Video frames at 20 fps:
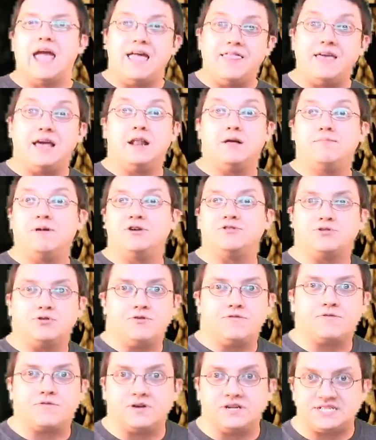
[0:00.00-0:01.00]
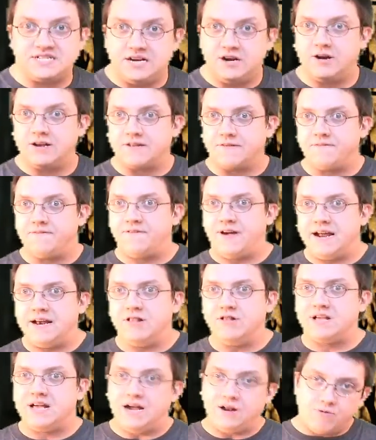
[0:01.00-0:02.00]
And that'll about do it for us here at The
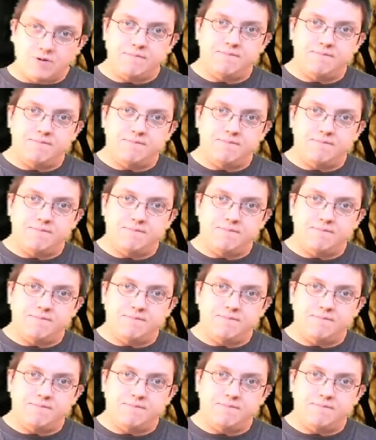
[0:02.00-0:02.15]
Final Cut.